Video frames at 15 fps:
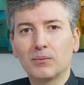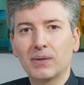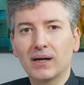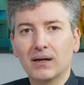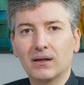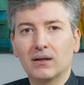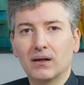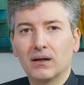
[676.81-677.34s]

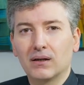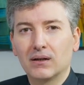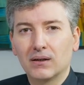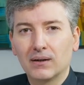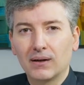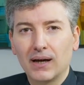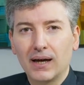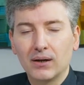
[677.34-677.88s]
So
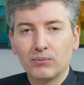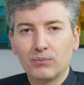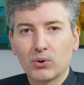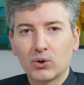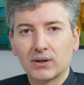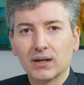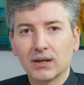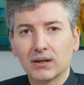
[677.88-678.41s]
this
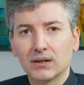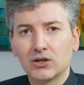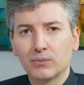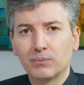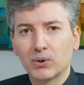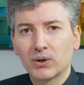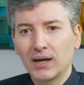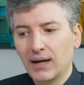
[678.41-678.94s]
sequence is
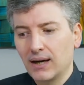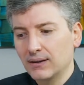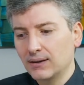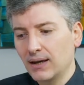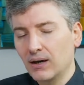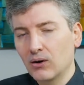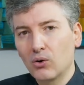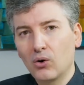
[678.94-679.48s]
also
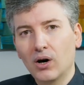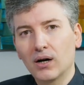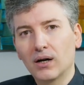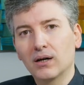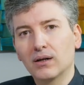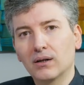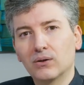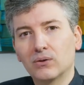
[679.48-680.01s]

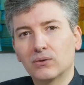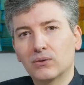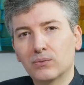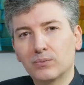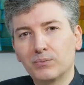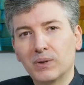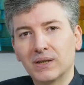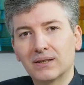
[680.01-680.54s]
important
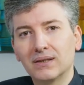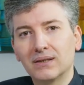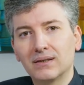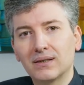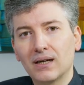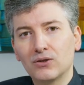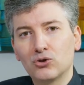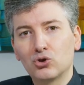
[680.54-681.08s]
because so
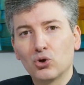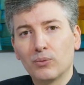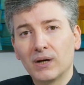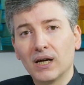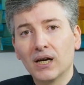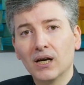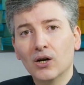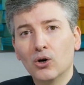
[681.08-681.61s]
far
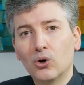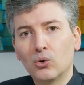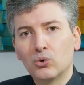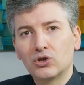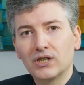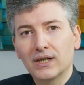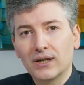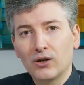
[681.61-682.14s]
I
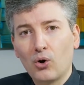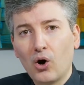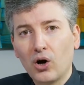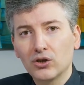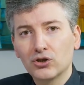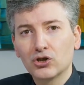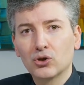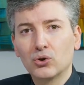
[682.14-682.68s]

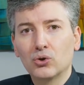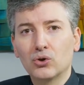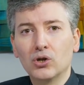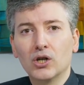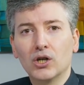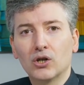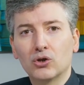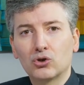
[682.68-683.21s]
have
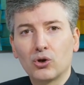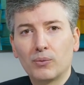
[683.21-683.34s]
researched